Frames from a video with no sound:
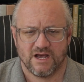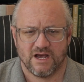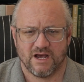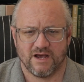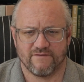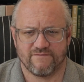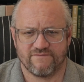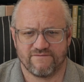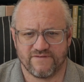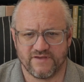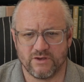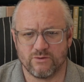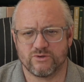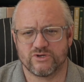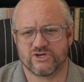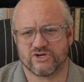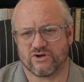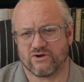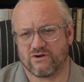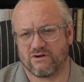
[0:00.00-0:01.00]
a
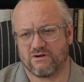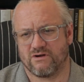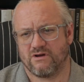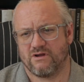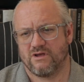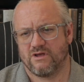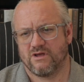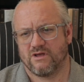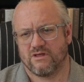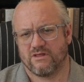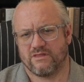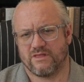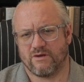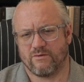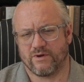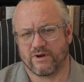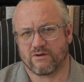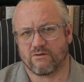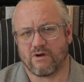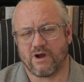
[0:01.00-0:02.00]
future that
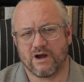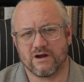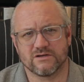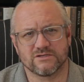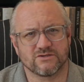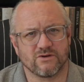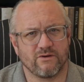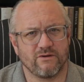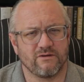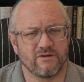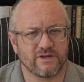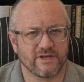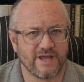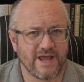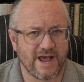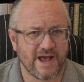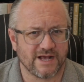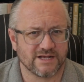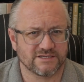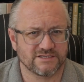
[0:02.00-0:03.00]
requires oil and
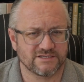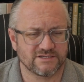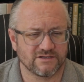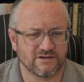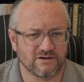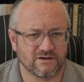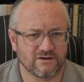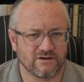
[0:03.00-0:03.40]
gas